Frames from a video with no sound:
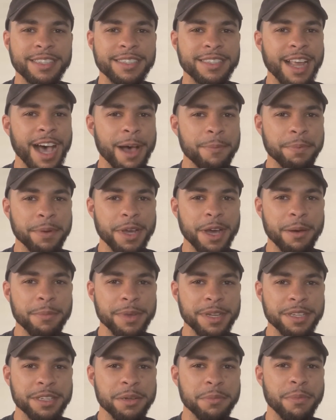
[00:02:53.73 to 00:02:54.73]
stopped
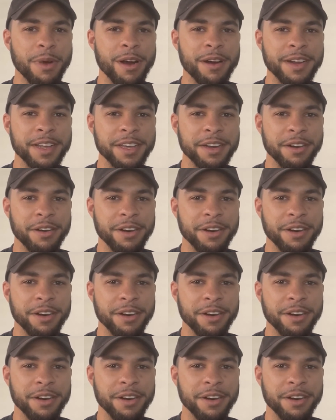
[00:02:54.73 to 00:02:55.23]
coming to market